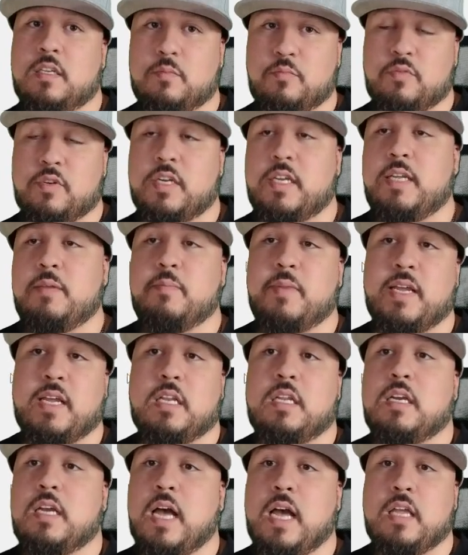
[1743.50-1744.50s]
pretty, make it
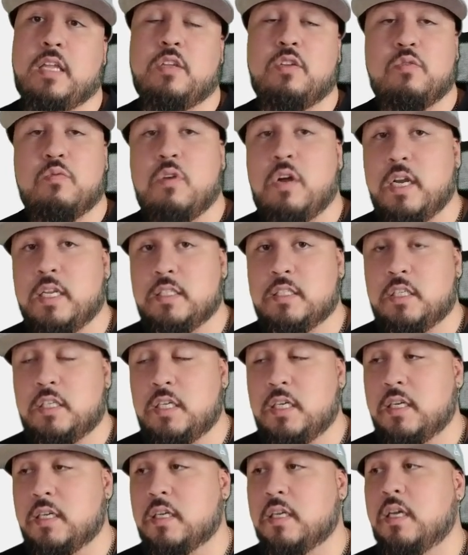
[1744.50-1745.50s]
look how you want it to
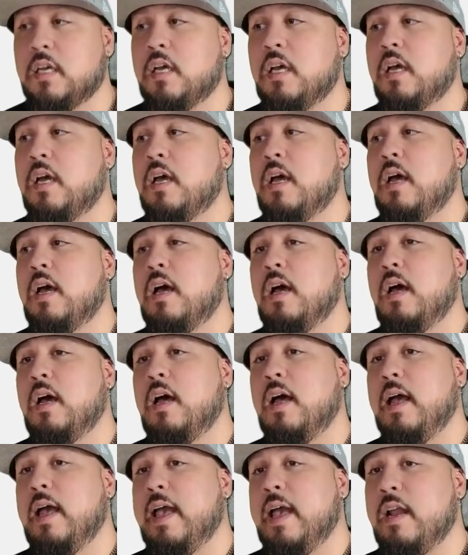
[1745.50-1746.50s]
look.
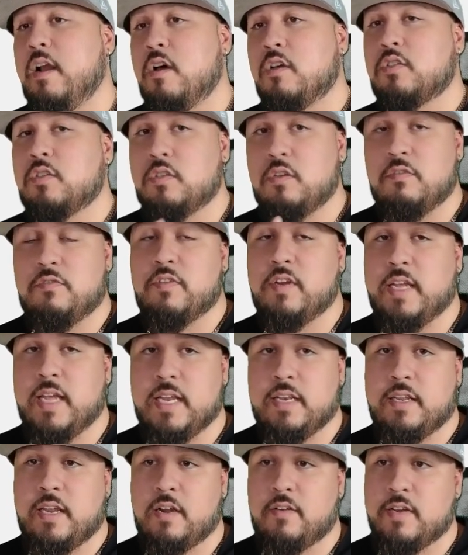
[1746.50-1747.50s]
And also don't
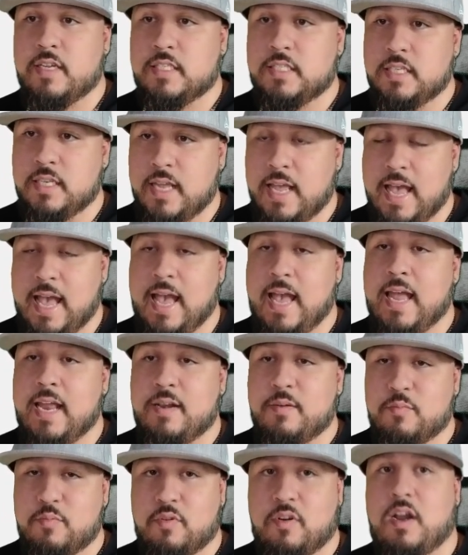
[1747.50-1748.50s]
forget, there is an
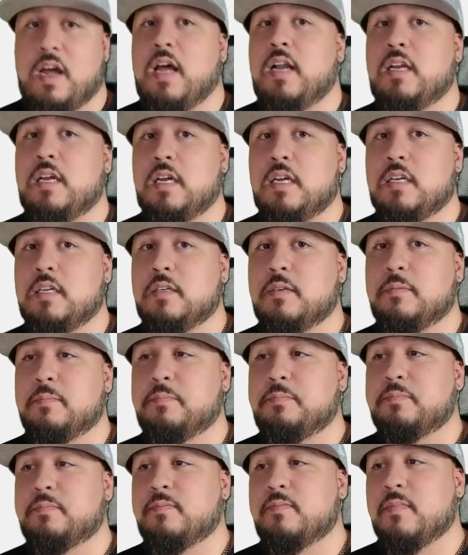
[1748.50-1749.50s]
add product
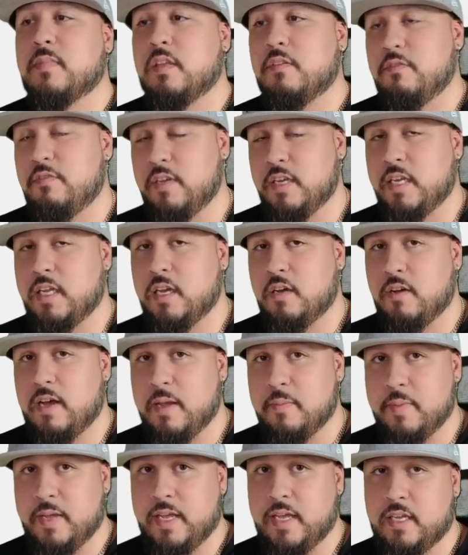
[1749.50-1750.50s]
video I
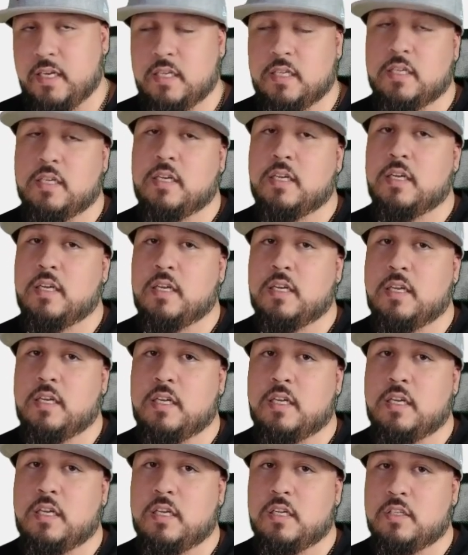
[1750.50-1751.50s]
made
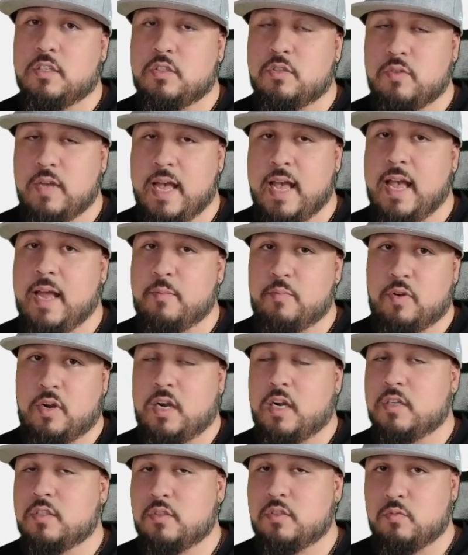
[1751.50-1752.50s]
to add
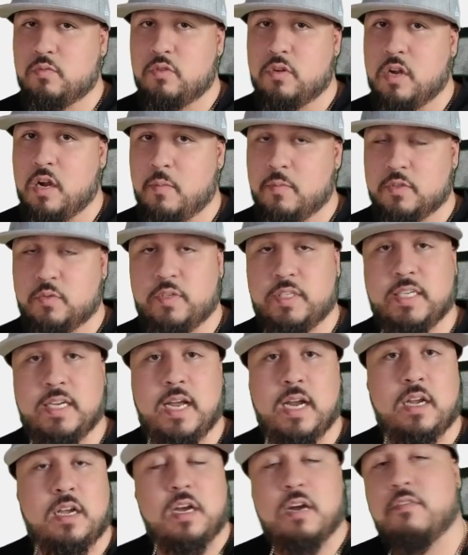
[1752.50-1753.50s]
products to WooCommerce. We did
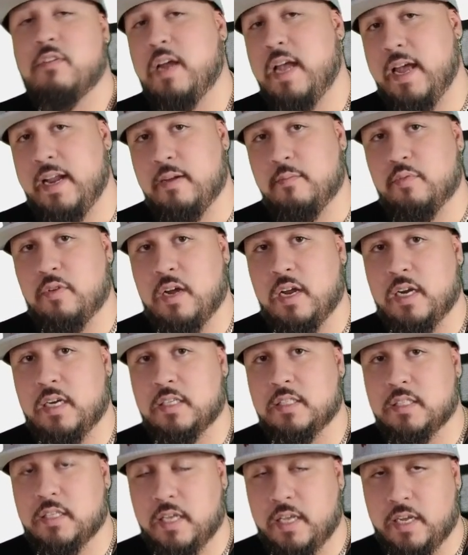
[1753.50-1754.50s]
not cover adding
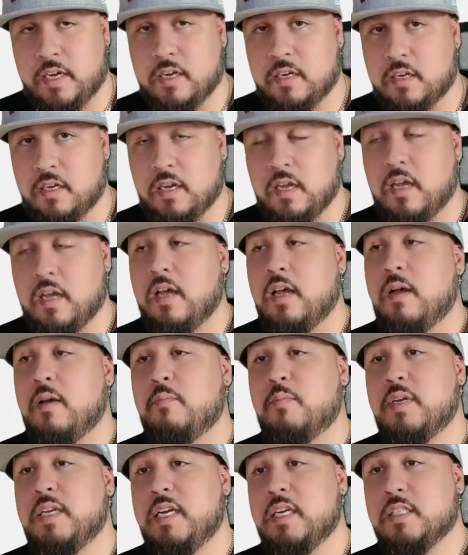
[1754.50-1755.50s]
products here,
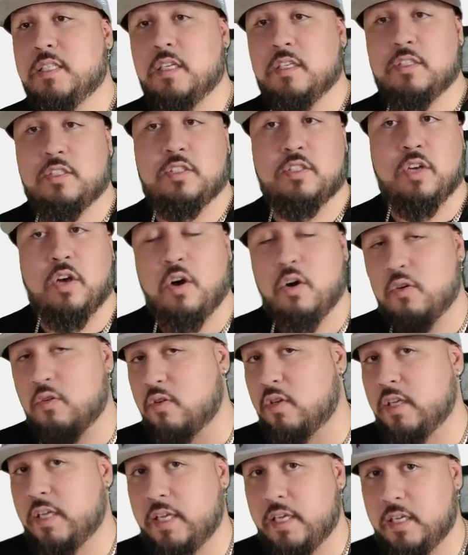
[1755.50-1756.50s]
but there's a
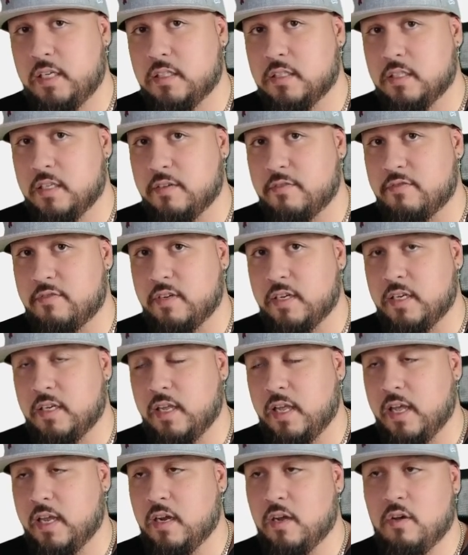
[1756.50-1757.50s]
totally different
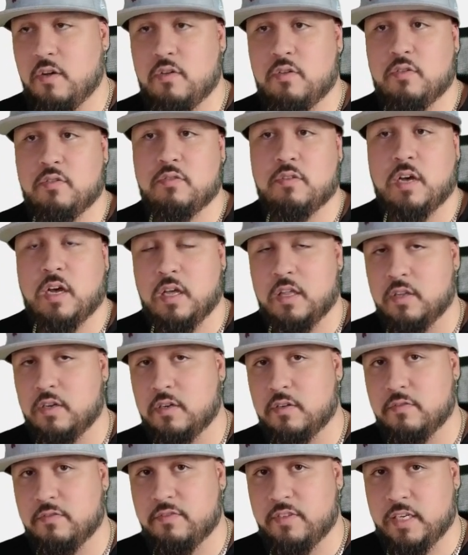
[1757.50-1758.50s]
and a whole
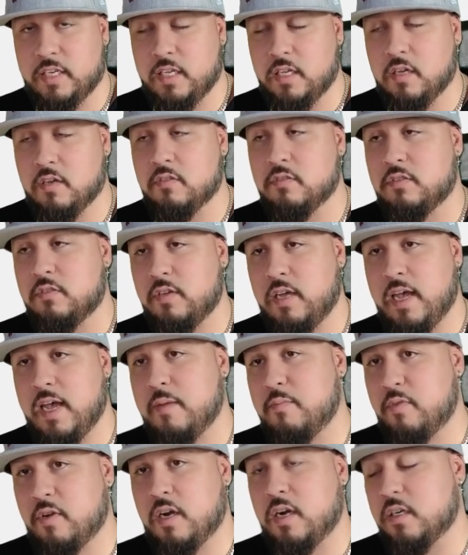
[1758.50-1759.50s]
other video to
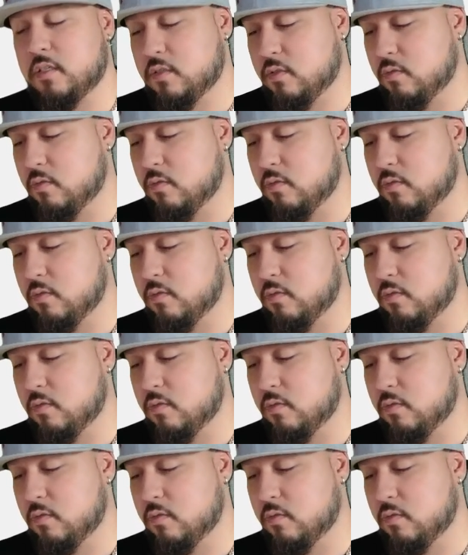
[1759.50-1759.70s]
add products to